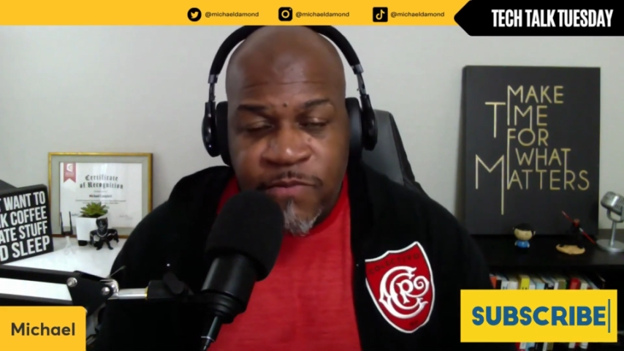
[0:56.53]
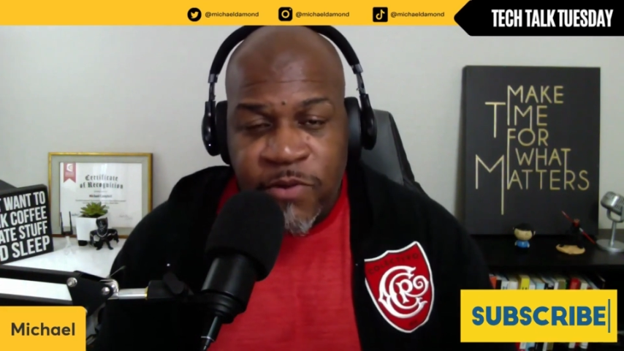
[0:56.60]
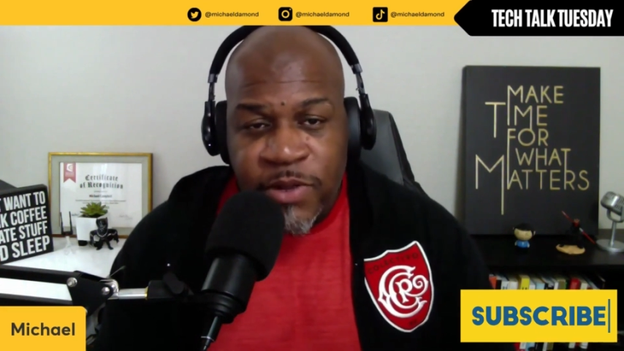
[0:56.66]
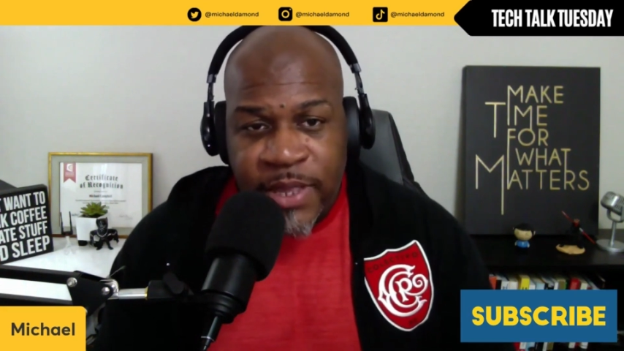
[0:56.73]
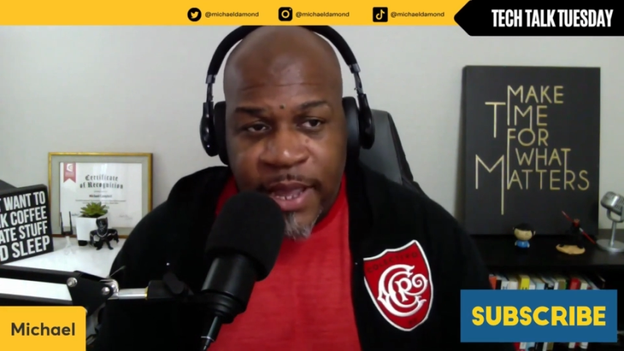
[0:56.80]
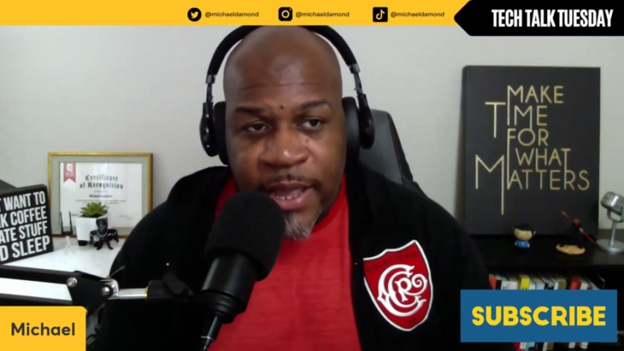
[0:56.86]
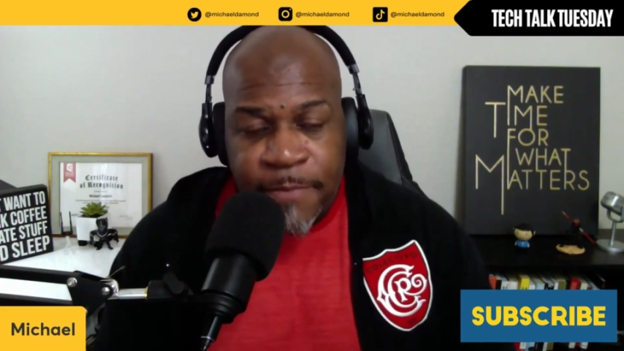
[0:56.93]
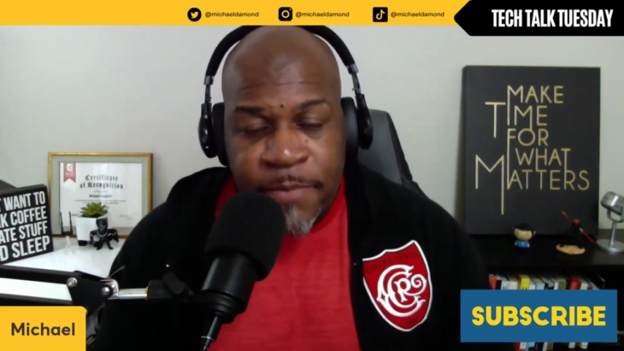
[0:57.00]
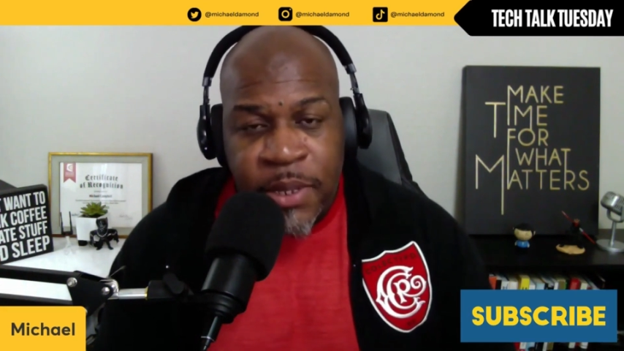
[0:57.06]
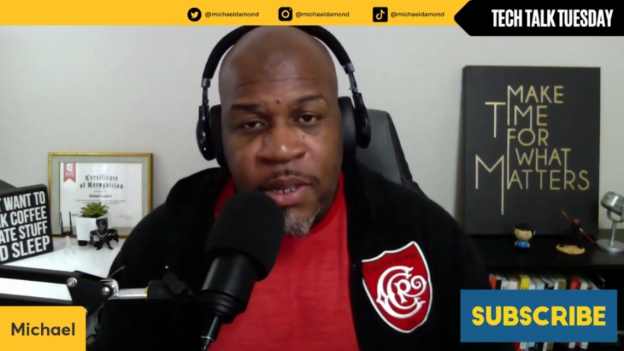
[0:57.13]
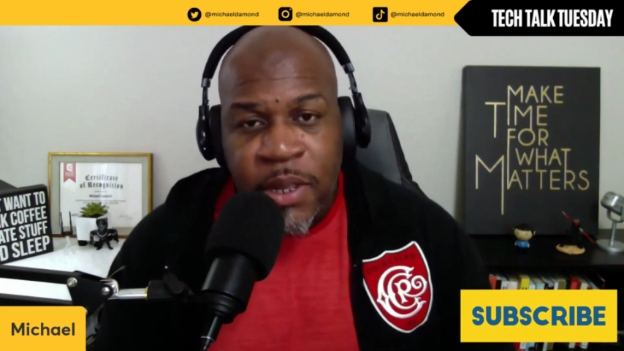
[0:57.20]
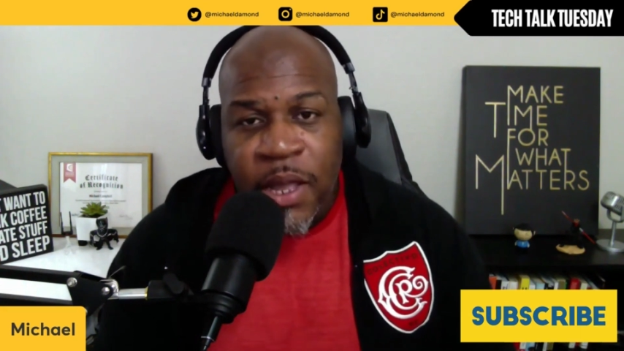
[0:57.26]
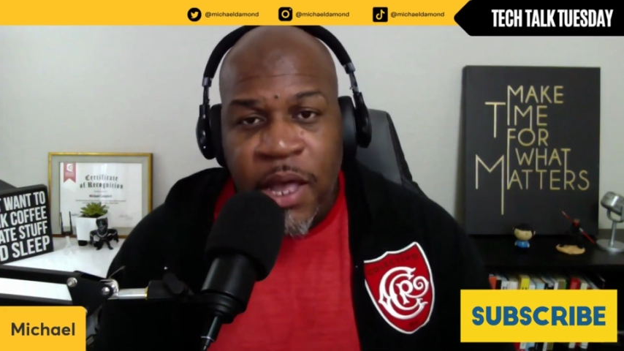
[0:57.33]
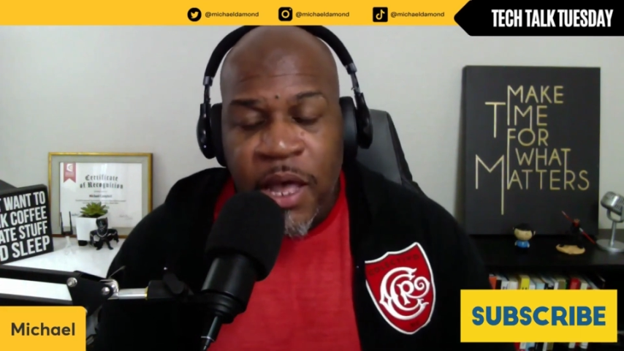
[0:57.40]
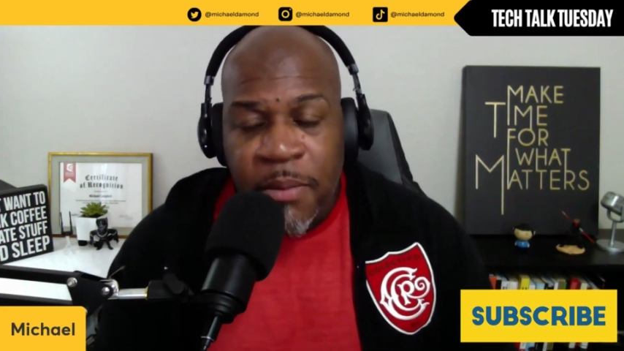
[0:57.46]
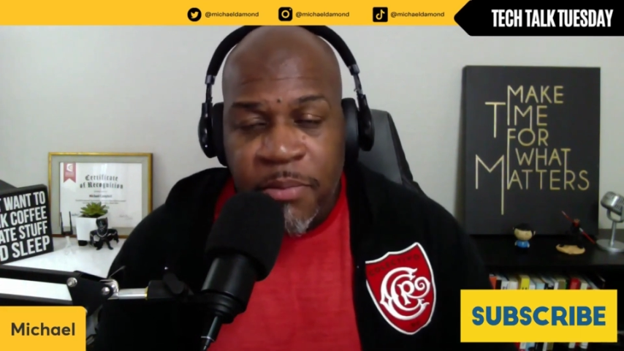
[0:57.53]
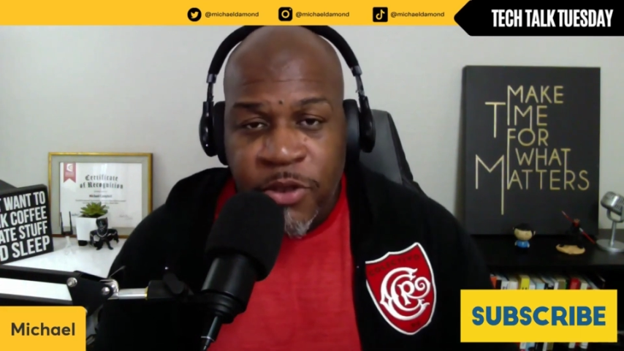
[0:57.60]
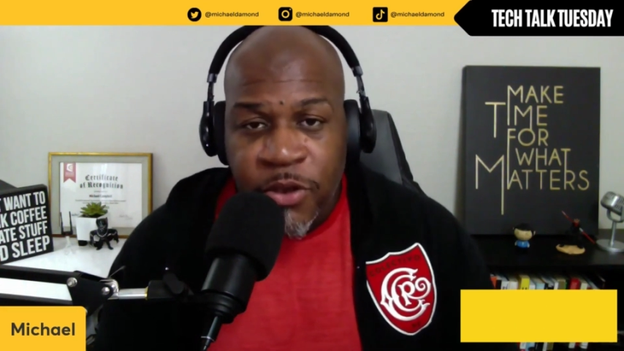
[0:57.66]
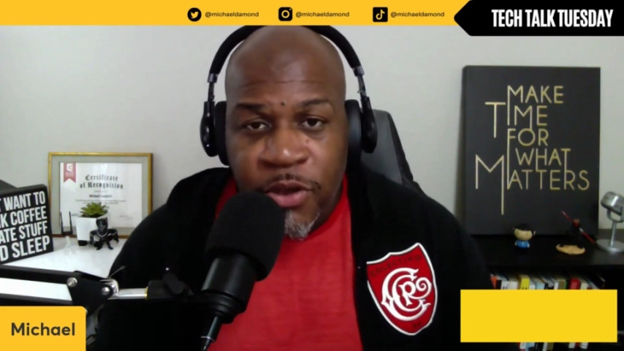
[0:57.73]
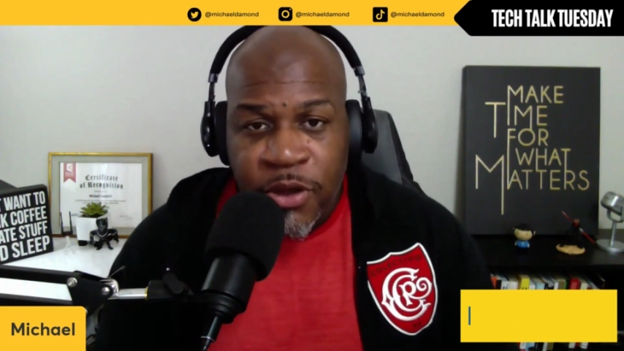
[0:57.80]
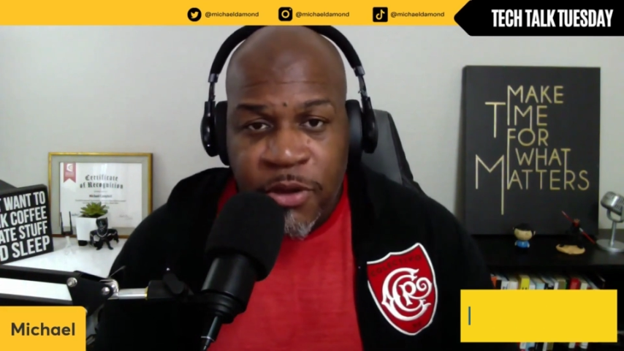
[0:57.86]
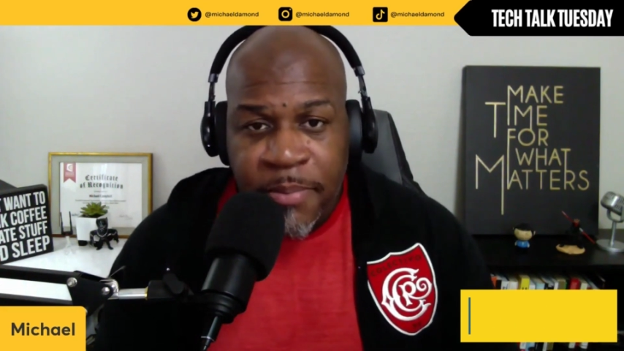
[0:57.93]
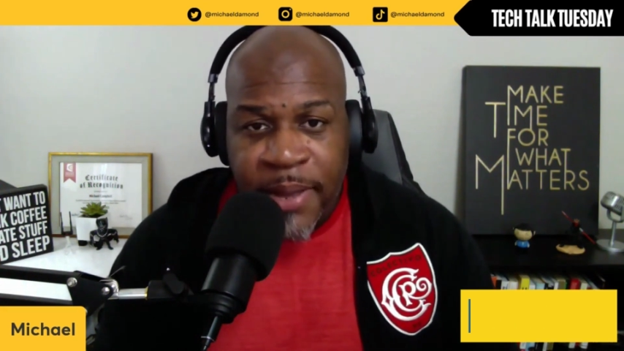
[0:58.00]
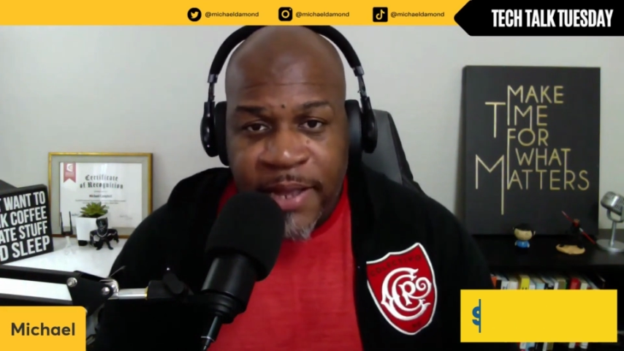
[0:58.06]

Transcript: for that. Um, you can go to